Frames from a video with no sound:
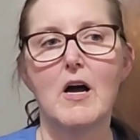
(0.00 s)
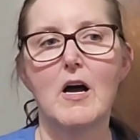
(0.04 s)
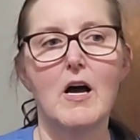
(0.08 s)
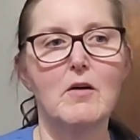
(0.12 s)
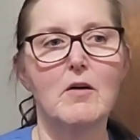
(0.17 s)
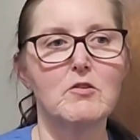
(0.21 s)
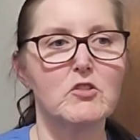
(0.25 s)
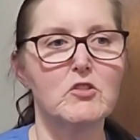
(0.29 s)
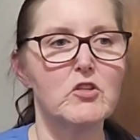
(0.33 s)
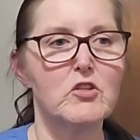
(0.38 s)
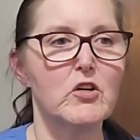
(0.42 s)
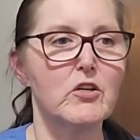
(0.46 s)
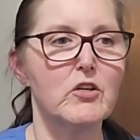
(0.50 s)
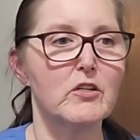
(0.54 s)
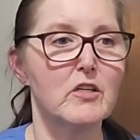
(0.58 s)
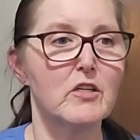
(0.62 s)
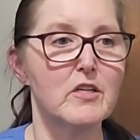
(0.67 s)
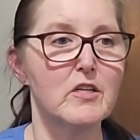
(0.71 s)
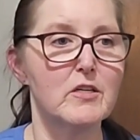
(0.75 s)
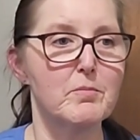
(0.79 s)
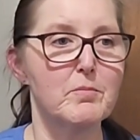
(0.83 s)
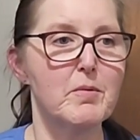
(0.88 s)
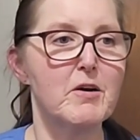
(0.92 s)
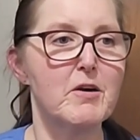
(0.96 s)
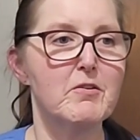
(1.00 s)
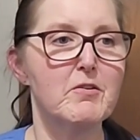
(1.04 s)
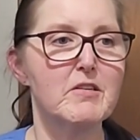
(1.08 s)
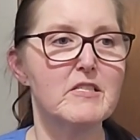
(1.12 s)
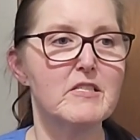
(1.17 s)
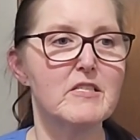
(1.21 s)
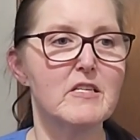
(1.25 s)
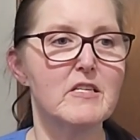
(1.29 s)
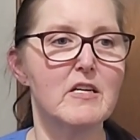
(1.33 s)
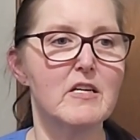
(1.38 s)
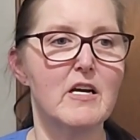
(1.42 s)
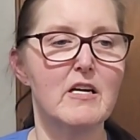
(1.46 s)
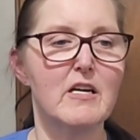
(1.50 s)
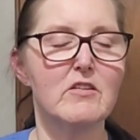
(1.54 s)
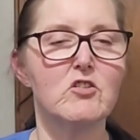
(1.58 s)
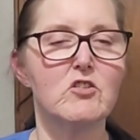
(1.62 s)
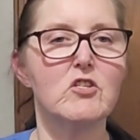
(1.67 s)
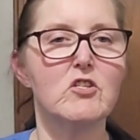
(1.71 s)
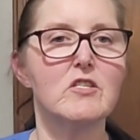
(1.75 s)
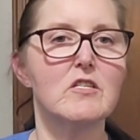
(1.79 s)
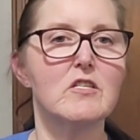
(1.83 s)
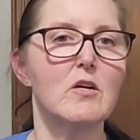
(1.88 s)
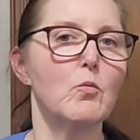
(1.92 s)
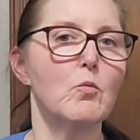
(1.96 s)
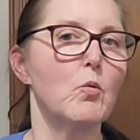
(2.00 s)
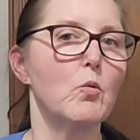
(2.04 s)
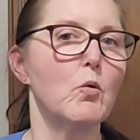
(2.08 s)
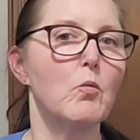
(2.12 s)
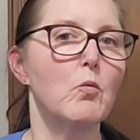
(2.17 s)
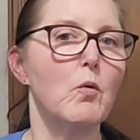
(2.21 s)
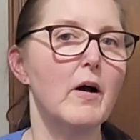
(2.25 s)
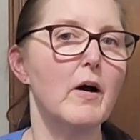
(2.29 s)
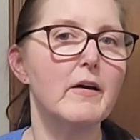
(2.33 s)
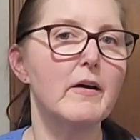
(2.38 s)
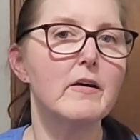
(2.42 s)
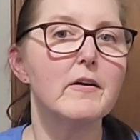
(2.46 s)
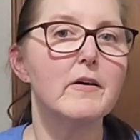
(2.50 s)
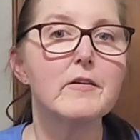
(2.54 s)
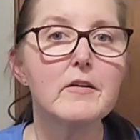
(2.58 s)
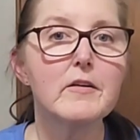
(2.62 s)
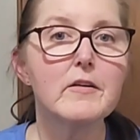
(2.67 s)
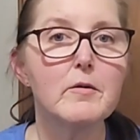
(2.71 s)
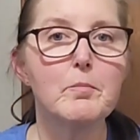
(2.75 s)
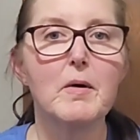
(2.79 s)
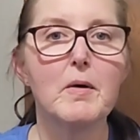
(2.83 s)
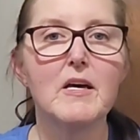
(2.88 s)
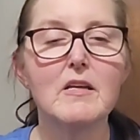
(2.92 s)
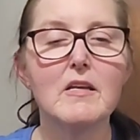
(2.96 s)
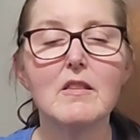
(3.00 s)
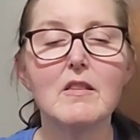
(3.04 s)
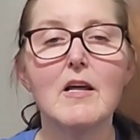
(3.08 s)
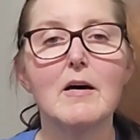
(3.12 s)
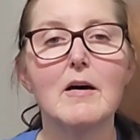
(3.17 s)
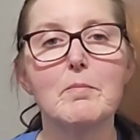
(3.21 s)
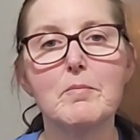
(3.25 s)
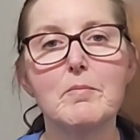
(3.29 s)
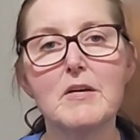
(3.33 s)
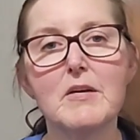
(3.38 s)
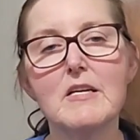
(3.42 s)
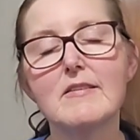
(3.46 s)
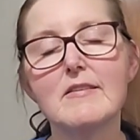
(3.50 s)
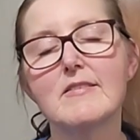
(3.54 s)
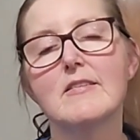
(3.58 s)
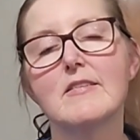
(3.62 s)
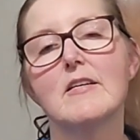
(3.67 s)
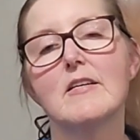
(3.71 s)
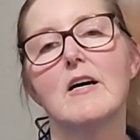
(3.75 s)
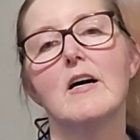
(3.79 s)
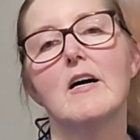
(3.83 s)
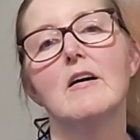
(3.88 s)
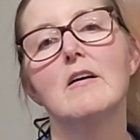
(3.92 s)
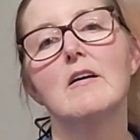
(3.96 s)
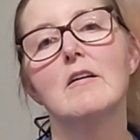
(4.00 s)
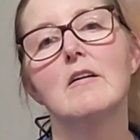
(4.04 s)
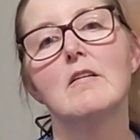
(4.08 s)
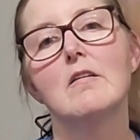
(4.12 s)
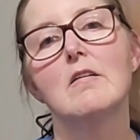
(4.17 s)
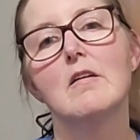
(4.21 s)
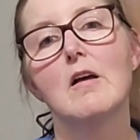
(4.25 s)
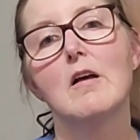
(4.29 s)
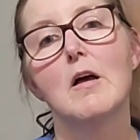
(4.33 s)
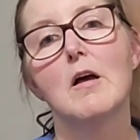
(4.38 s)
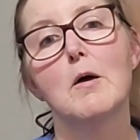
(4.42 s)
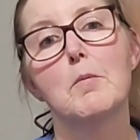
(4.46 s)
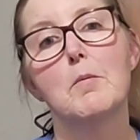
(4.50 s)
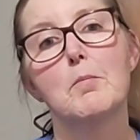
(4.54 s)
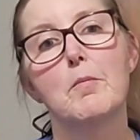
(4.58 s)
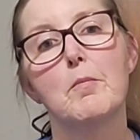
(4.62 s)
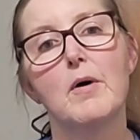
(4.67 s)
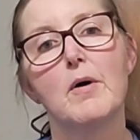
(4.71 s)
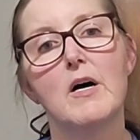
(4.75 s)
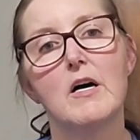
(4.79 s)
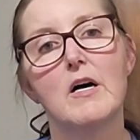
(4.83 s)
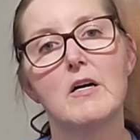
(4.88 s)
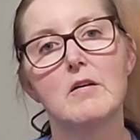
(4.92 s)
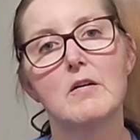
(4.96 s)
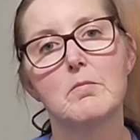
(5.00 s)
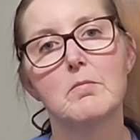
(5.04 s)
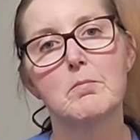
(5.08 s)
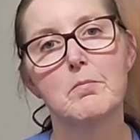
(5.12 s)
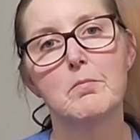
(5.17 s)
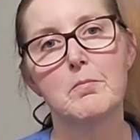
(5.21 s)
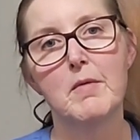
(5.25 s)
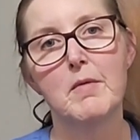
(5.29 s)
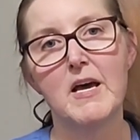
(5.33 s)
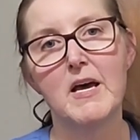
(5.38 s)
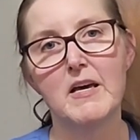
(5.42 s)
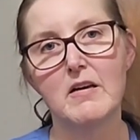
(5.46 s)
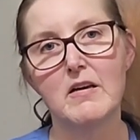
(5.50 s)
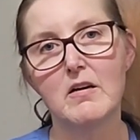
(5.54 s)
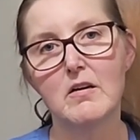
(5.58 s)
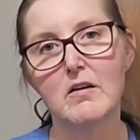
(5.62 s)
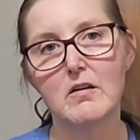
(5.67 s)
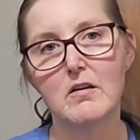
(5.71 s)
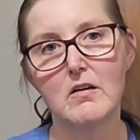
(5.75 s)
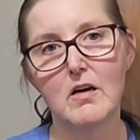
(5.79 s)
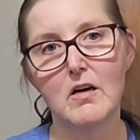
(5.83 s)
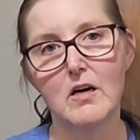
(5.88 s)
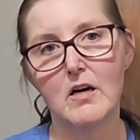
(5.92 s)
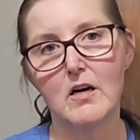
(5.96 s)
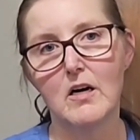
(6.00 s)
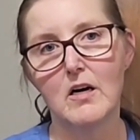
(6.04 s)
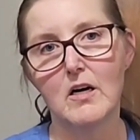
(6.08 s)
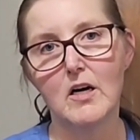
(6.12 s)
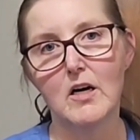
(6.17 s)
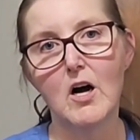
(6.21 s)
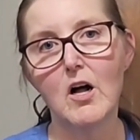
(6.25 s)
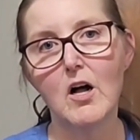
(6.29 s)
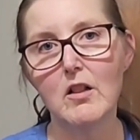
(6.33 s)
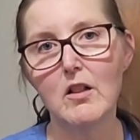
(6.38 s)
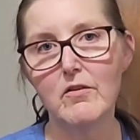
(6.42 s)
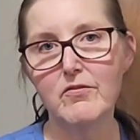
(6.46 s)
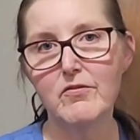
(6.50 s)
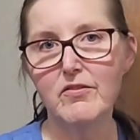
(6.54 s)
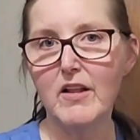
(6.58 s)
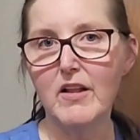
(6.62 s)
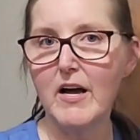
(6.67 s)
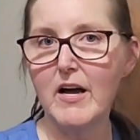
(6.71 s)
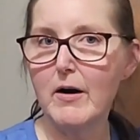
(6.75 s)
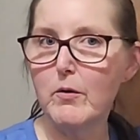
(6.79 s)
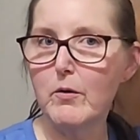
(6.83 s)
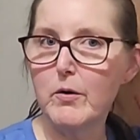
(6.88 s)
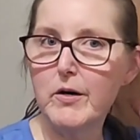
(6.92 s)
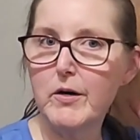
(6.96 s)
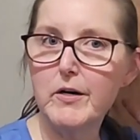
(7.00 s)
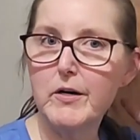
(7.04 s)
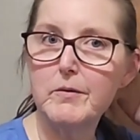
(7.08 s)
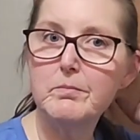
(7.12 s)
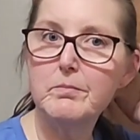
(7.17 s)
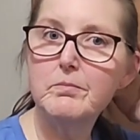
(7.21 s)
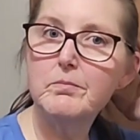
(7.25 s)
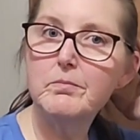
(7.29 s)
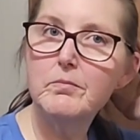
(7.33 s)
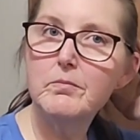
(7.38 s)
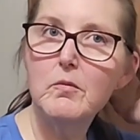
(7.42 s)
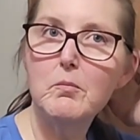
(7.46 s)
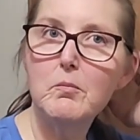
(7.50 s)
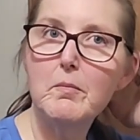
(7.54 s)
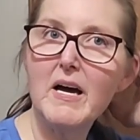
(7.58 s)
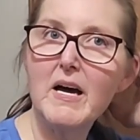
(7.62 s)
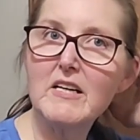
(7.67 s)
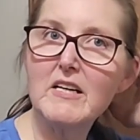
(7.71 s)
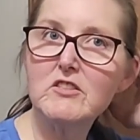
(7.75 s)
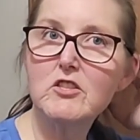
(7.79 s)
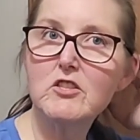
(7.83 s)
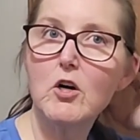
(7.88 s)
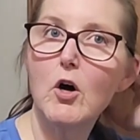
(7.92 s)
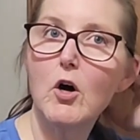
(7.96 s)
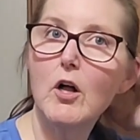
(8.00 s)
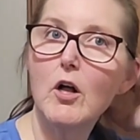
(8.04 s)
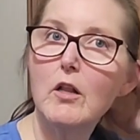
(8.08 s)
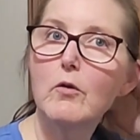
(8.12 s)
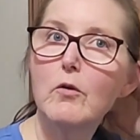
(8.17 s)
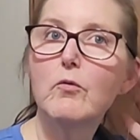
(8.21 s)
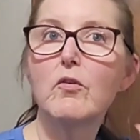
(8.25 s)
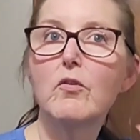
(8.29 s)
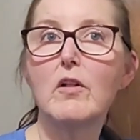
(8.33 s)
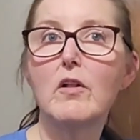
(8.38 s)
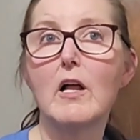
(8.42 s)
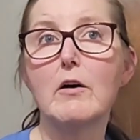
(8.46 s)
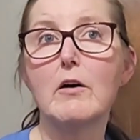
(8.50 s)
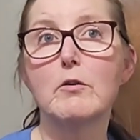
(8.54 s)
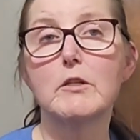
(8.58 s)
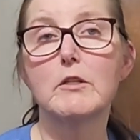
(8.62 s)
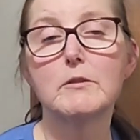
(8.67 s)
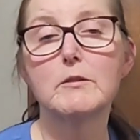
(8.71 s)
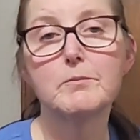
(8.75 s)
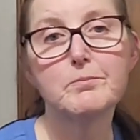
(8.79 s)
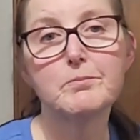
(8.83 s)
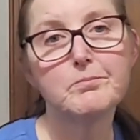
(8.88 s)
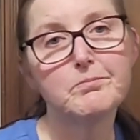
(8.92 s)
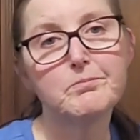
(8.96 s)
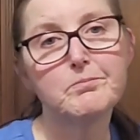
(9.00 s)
I was talking to Paris today, and she said, well, why can't you make that pizza, but make cauliflower, mashed cauliflower?